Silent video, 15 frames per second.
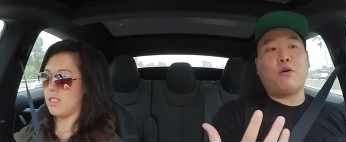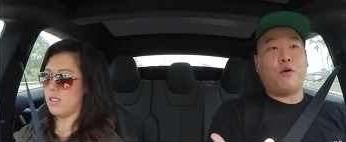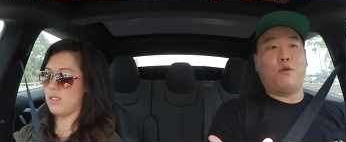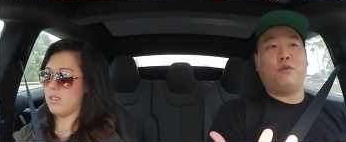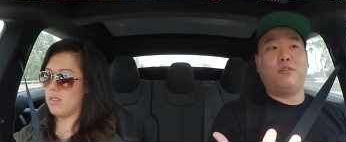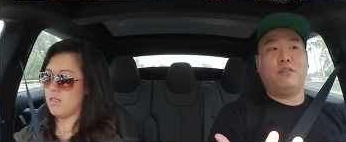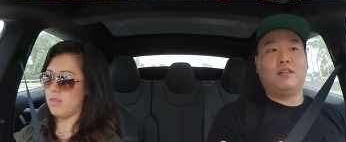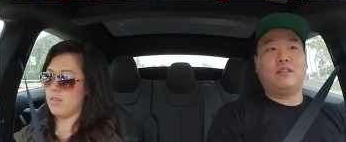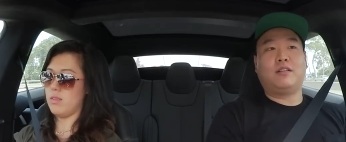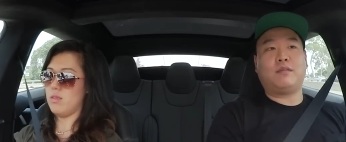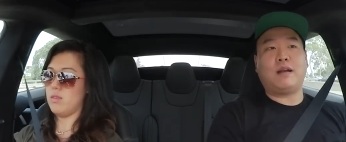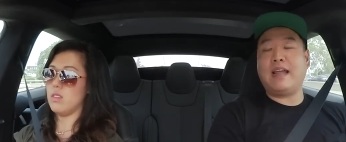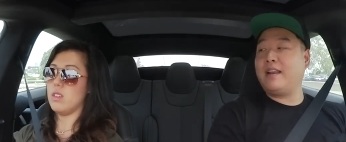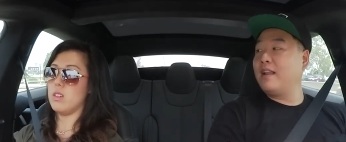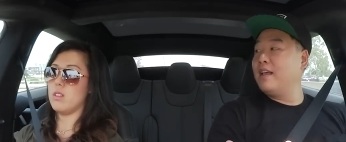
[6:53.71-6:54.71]
Speaker 1: a whole,
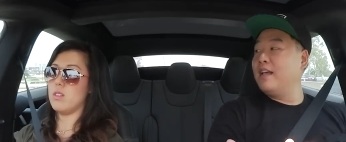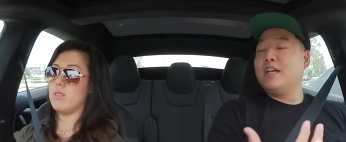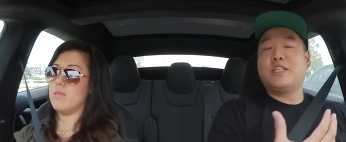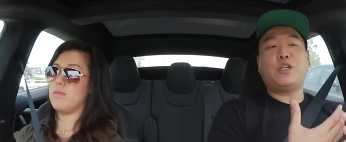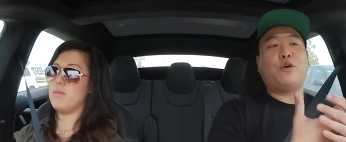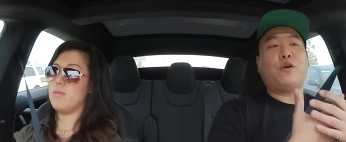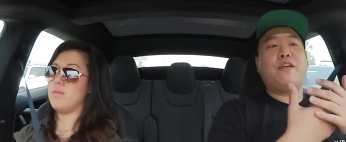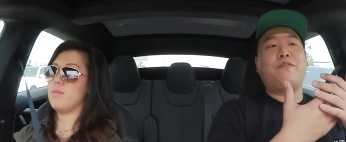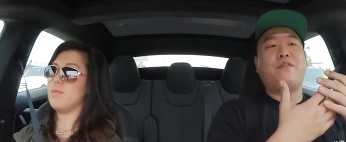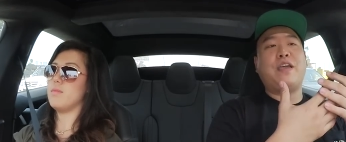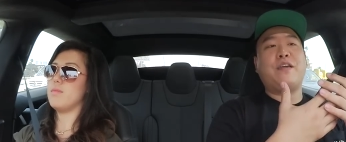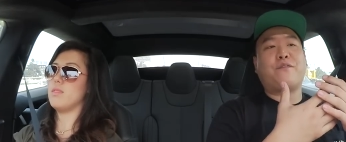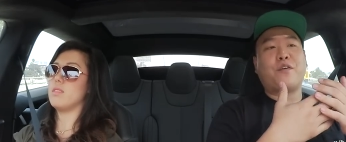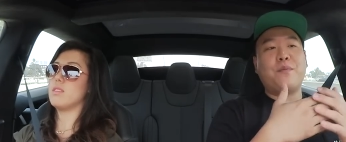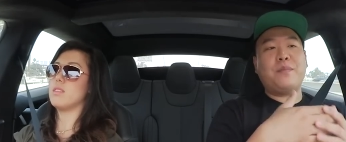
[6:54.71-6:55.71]
right? So if,
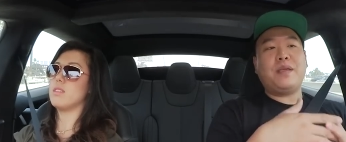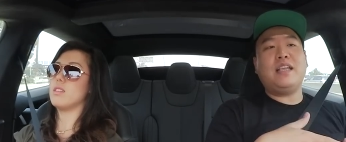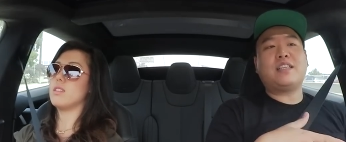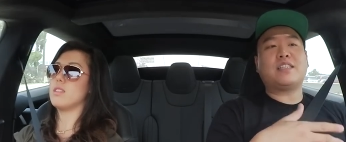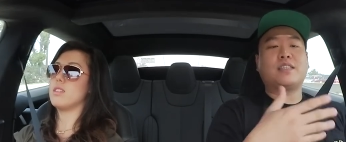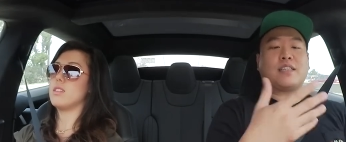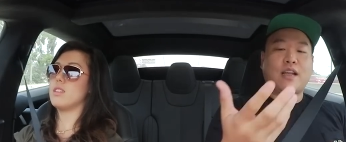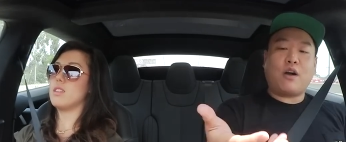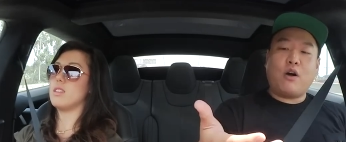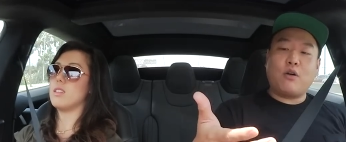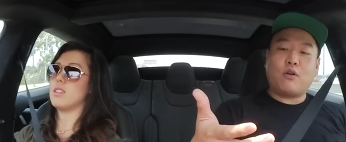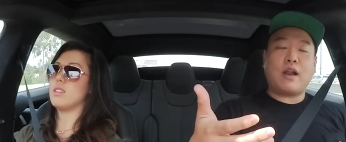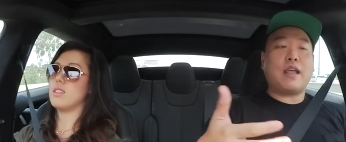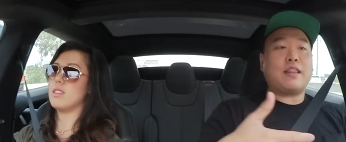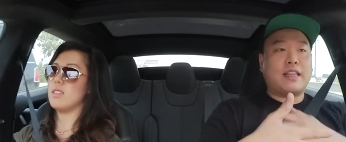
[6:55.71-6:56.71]
if for me just like
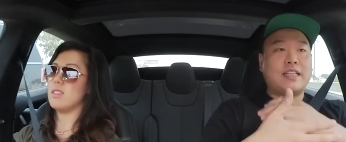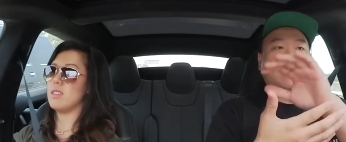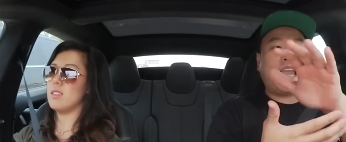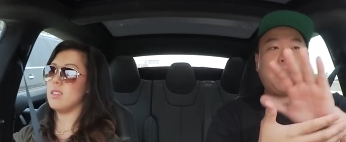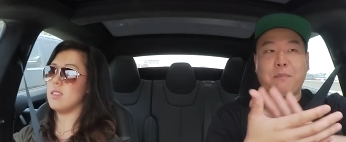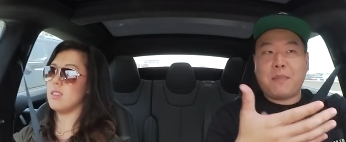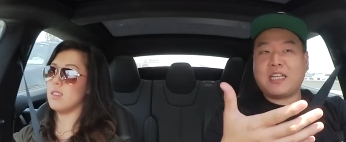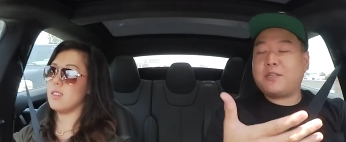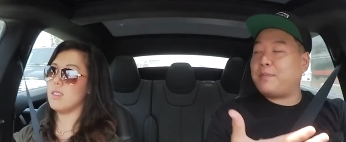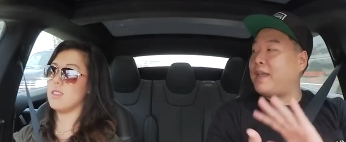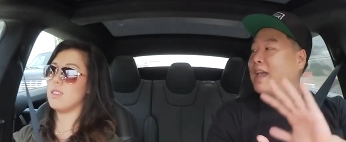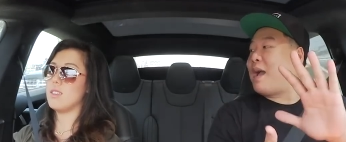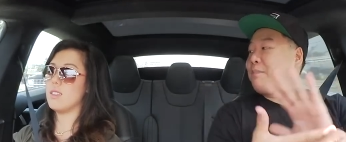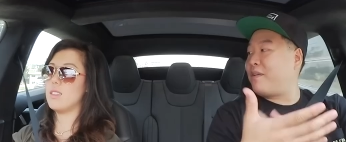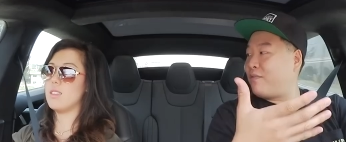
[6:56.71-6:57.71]
oh great this game makes
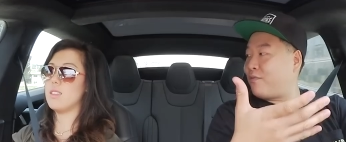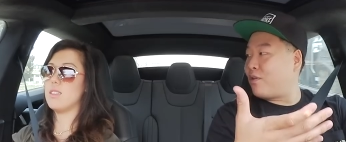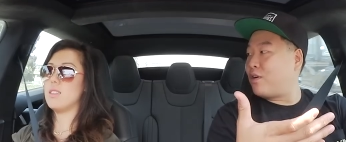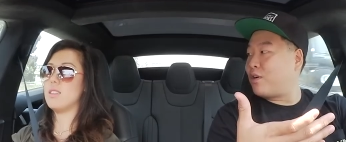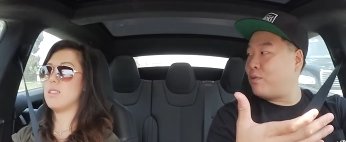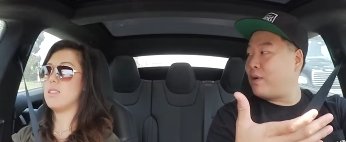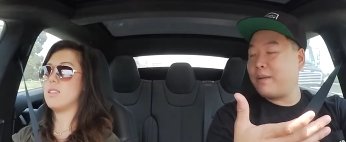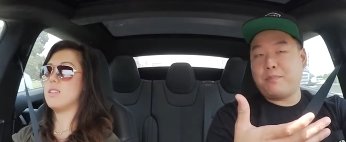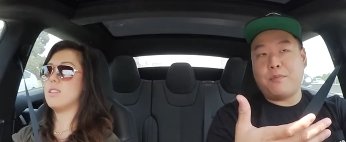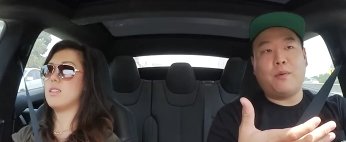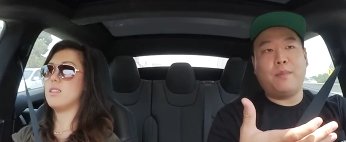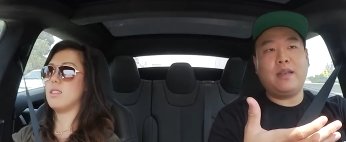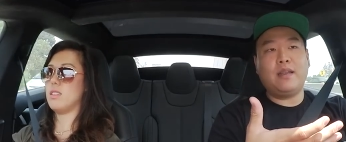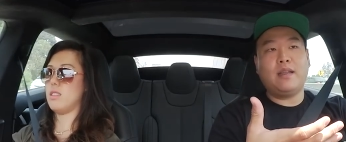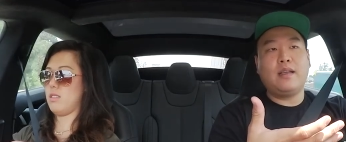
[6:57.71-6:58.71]
me happy for a quick
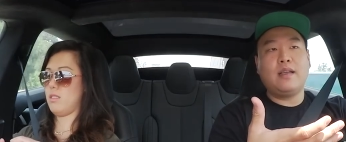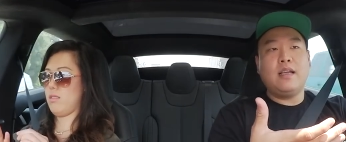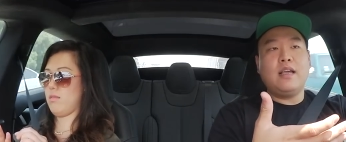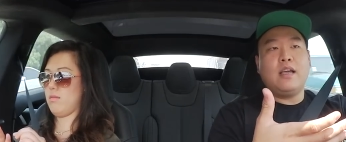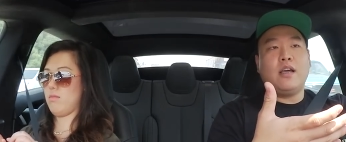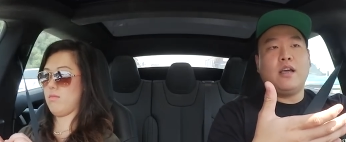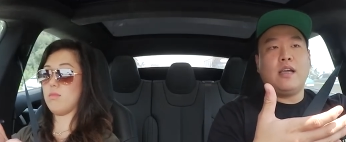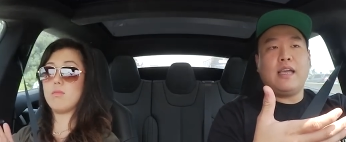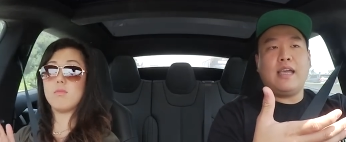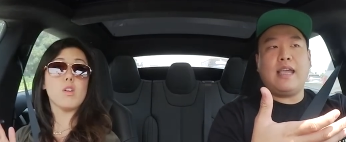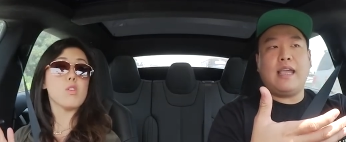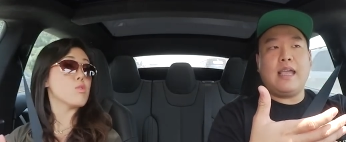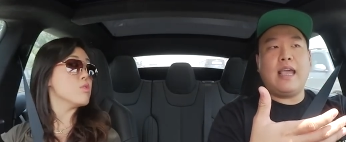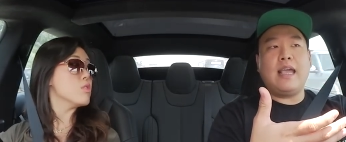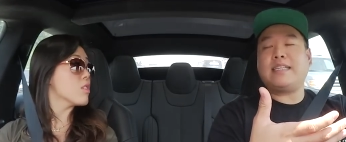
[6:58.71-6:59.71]
moment,
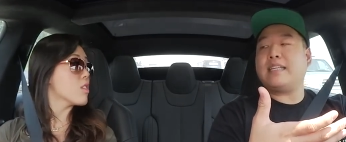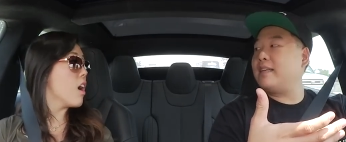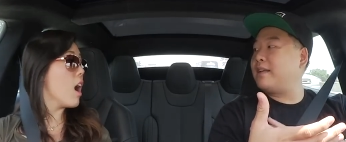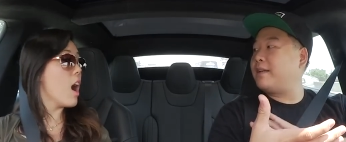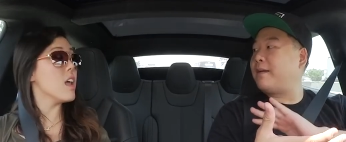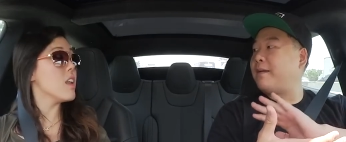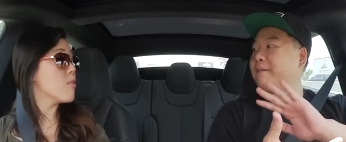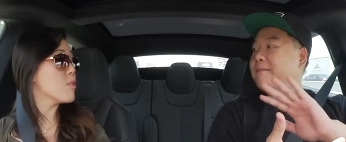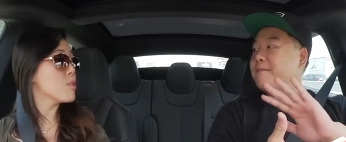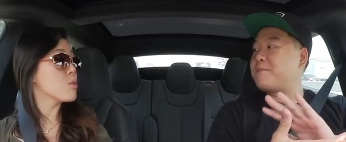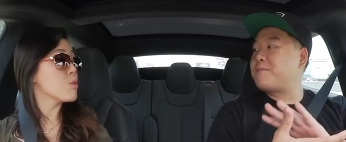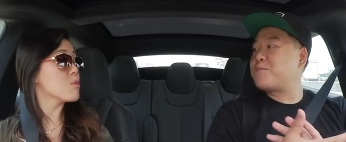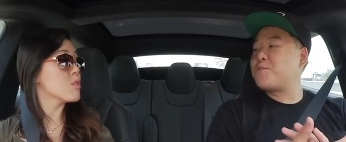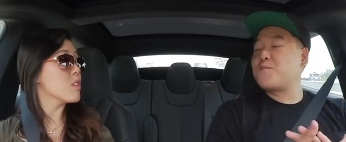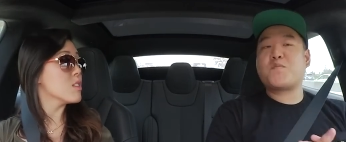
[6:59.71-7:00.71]
Speaker 2: is, I never
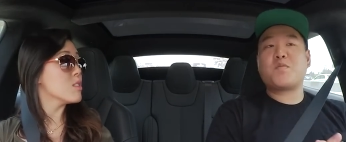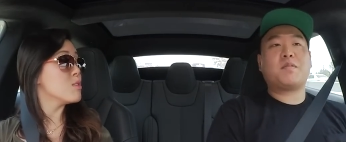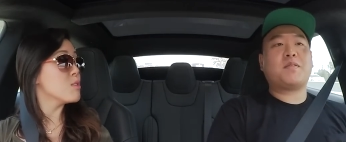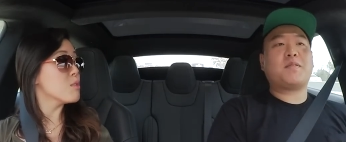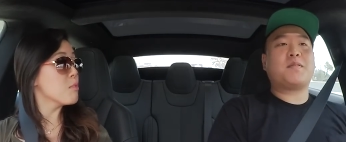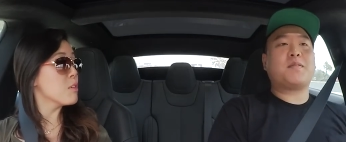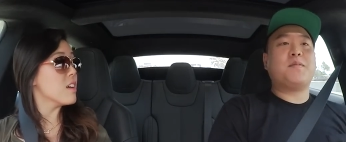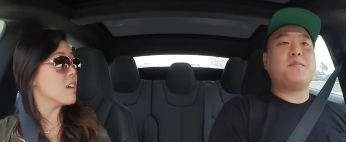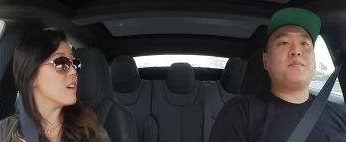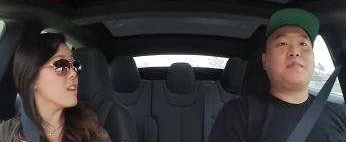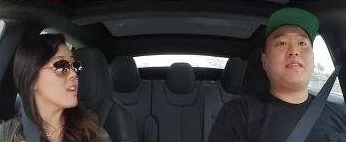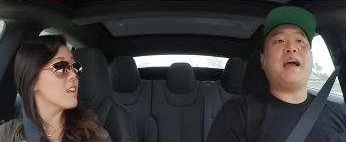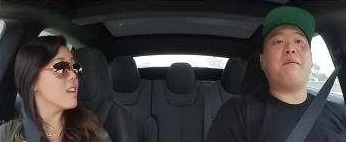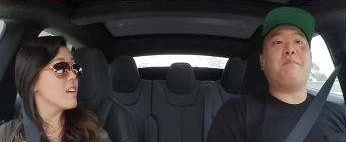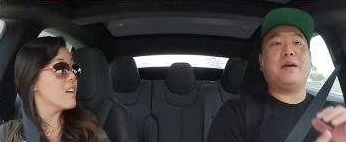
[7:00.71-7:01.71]
told you not to do it.
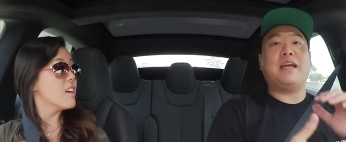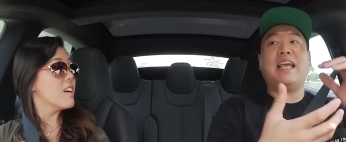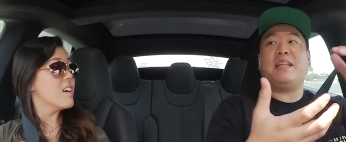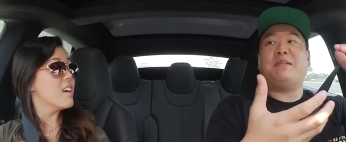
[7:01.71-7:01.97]
Yeah,
Speaker 1: but